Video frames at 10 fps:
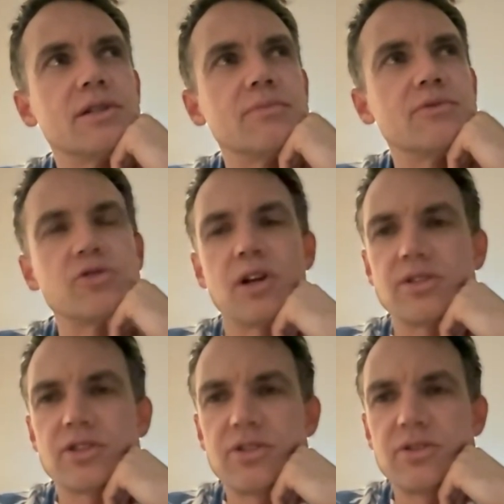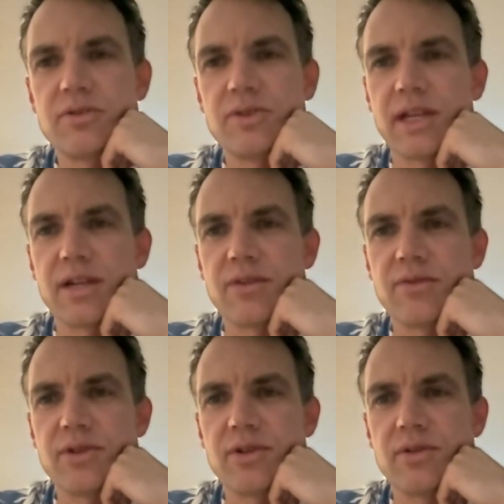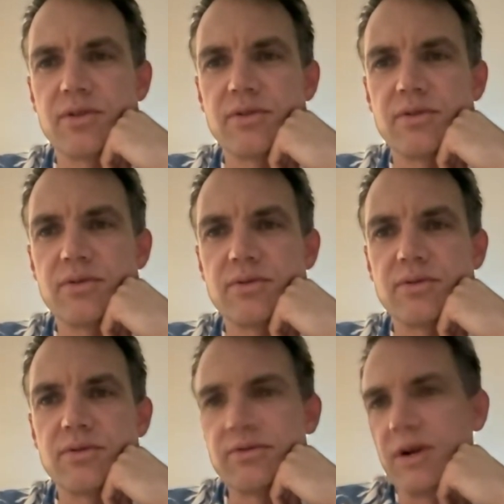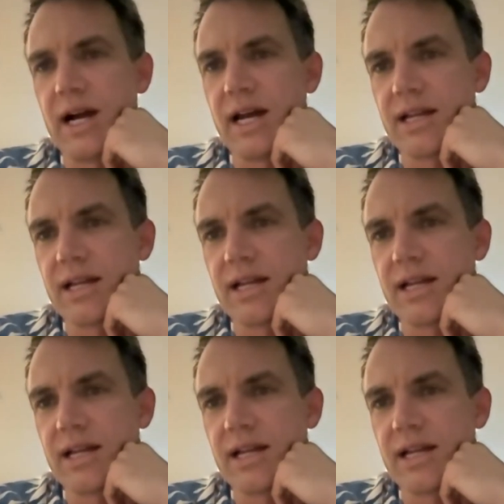drawn to, and I don't know why.